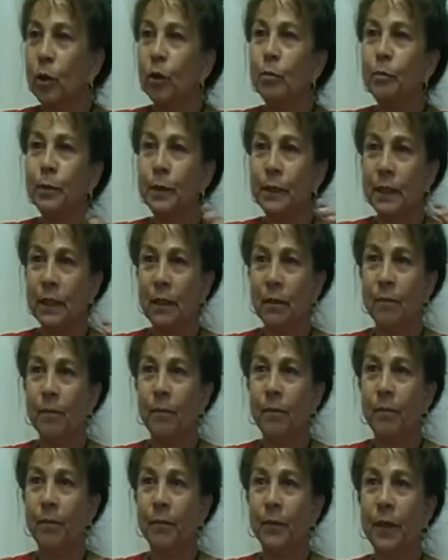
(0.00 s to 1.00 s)
that keep
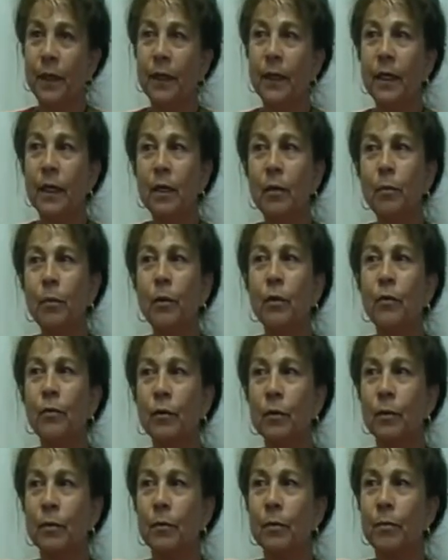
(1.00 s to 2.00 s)
you from
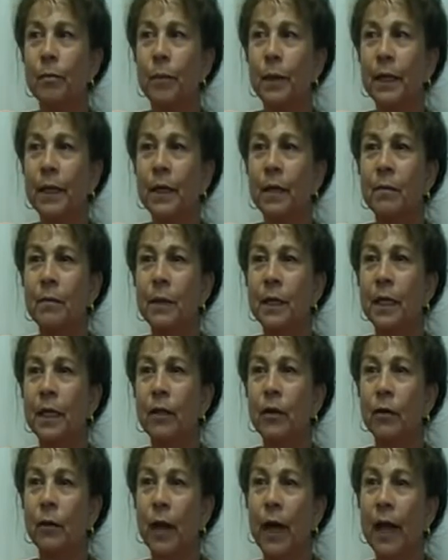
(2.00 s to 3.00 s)
becoming interactive with it.